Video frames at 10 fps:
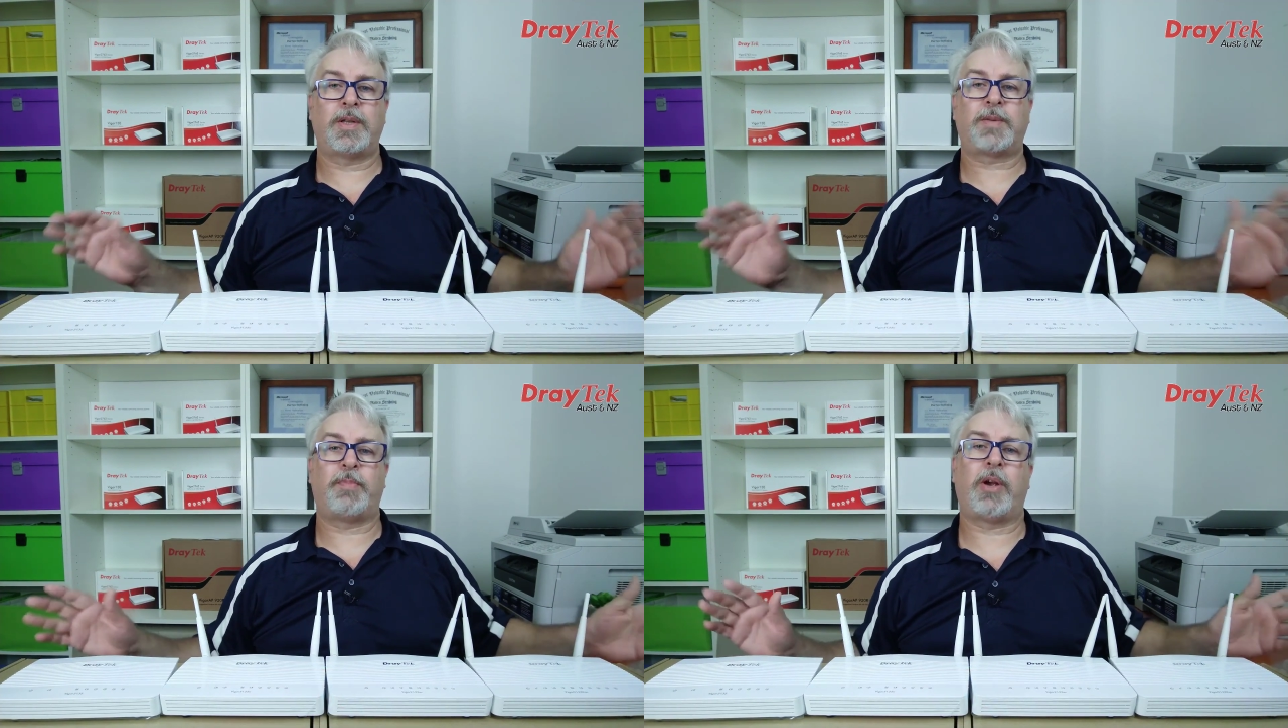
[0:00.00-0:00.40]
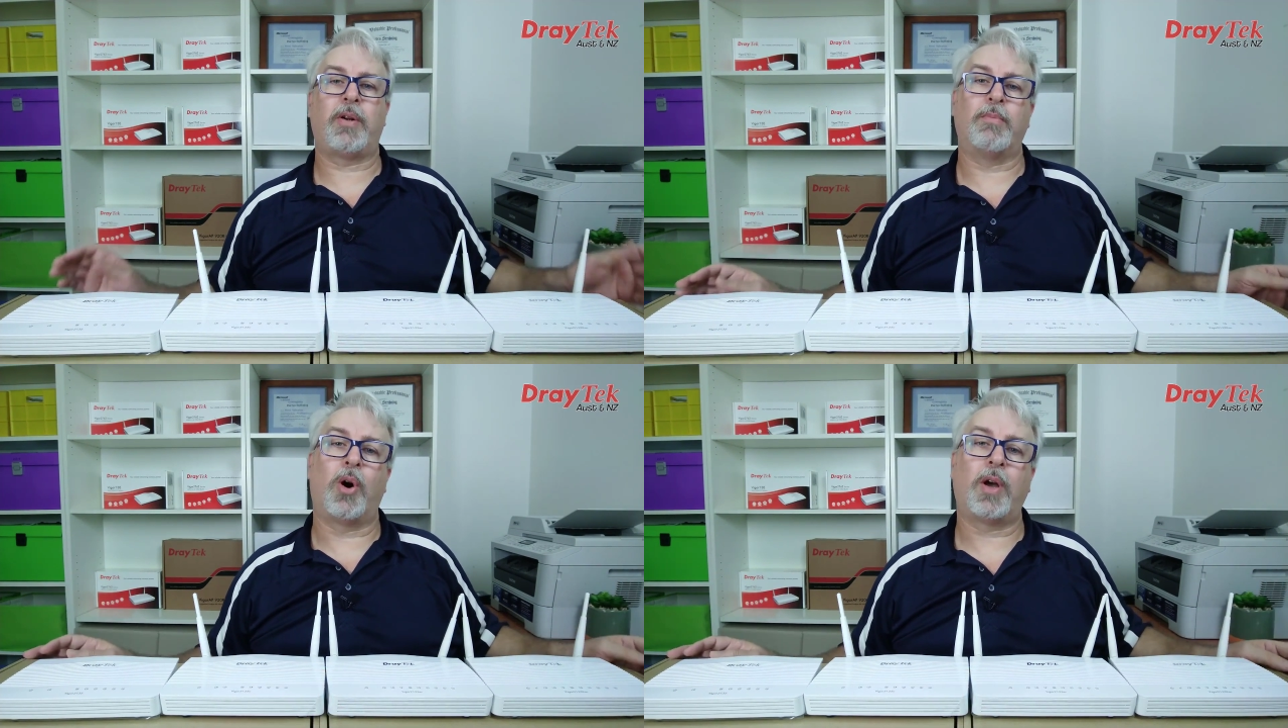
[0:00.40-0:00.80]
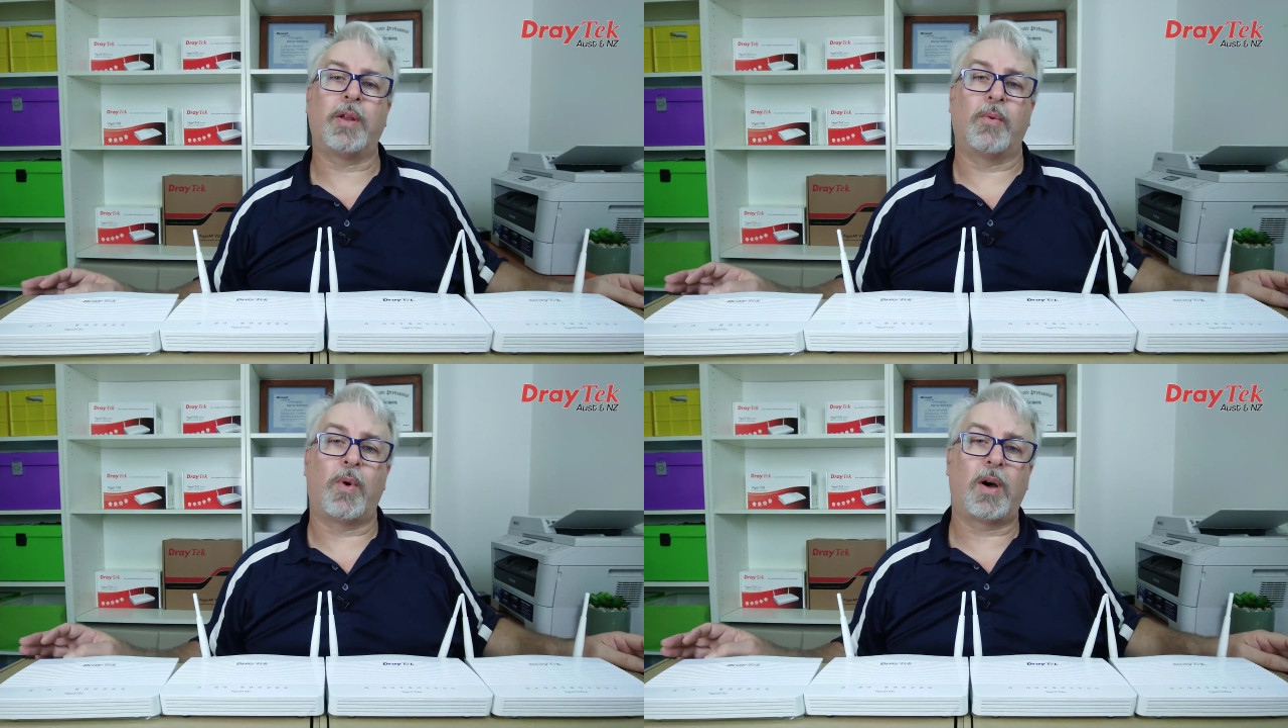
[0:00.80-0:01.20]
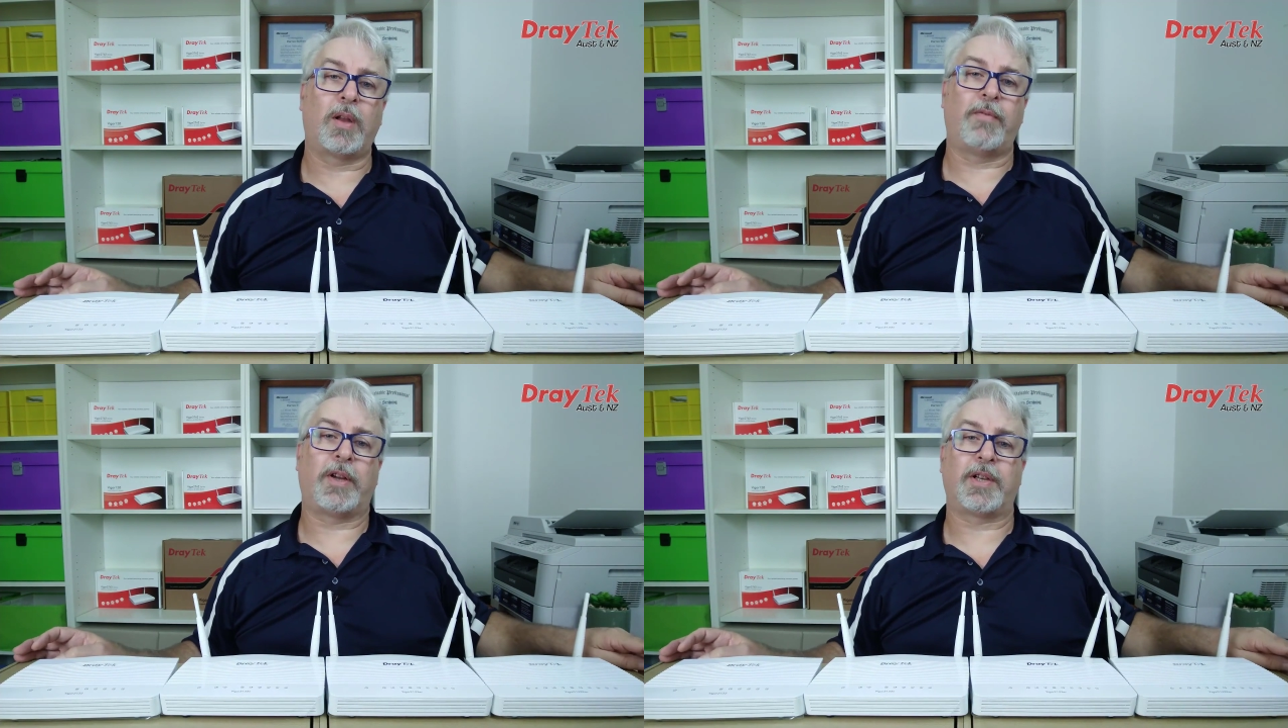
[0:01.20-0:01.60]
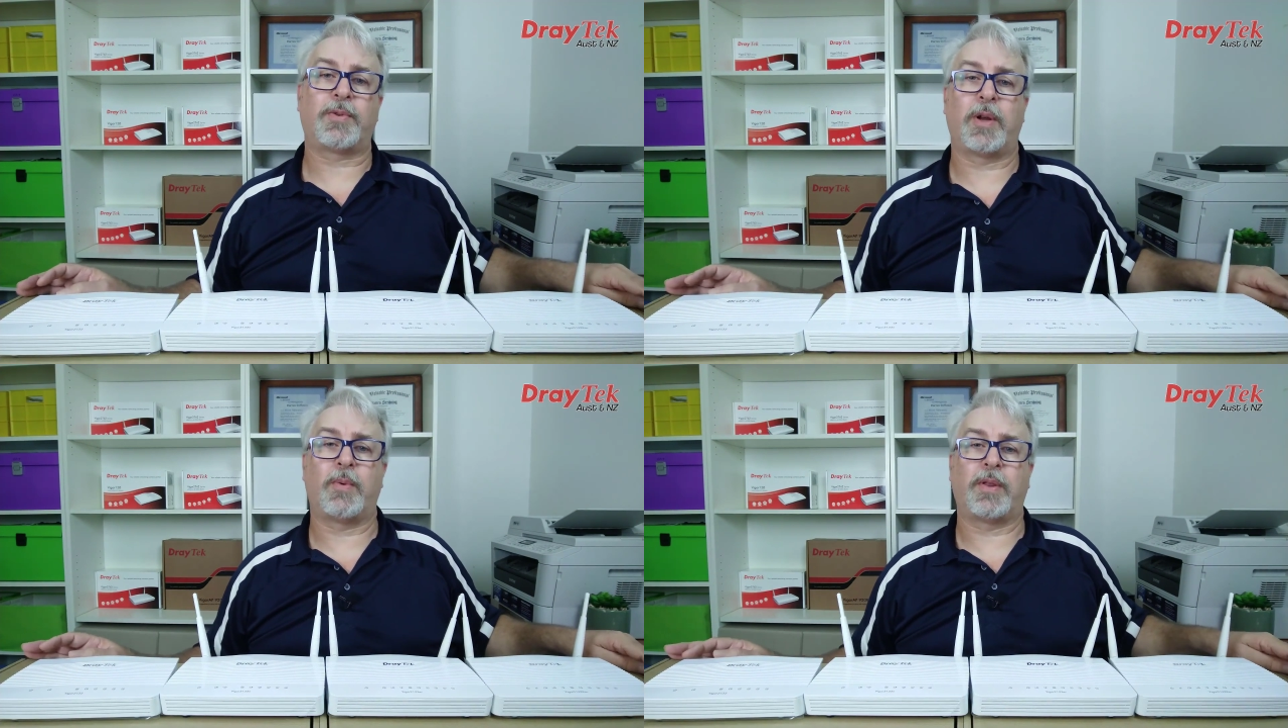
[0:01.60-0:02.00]
Just bear in mind that while the
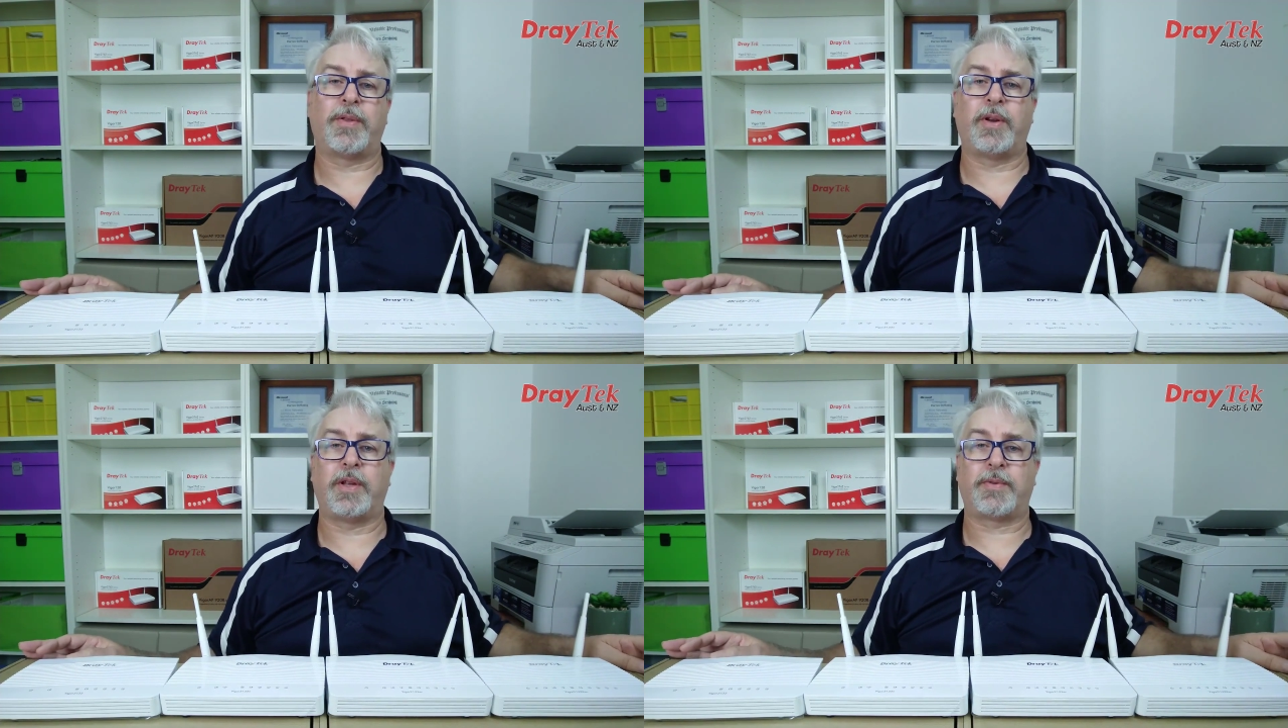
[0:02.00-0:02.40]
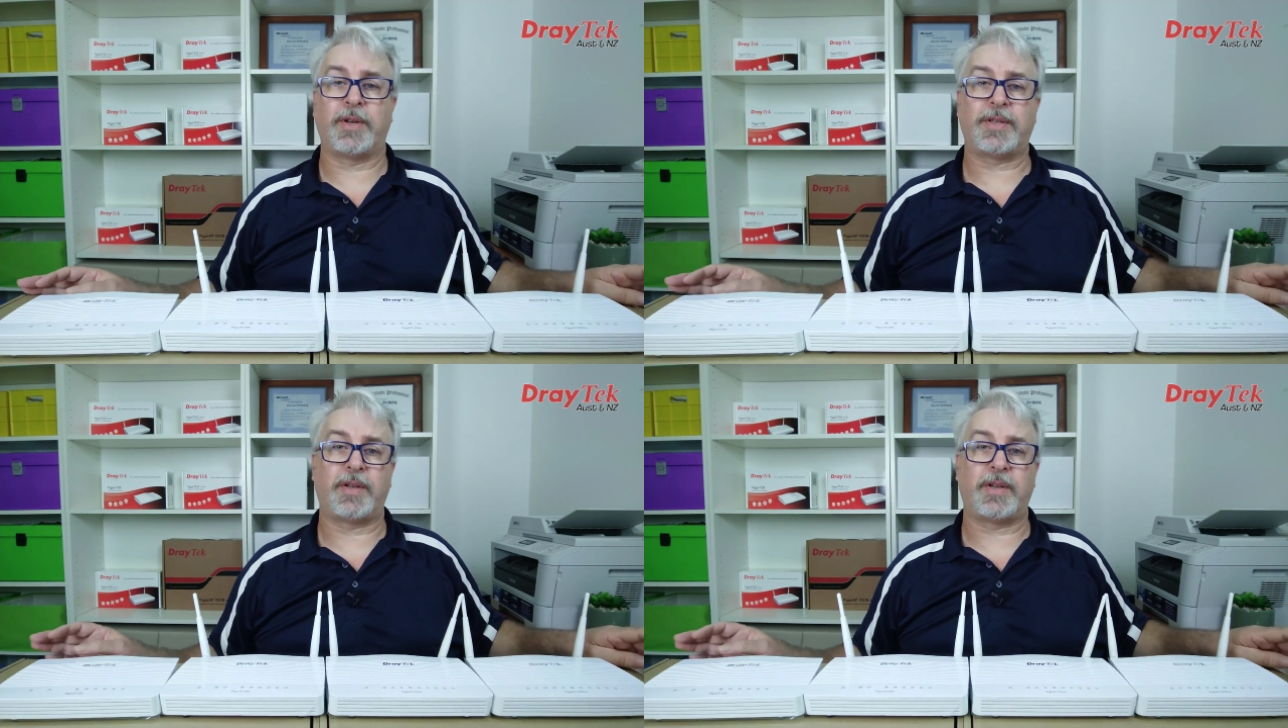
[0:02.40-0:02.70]
Vigor2133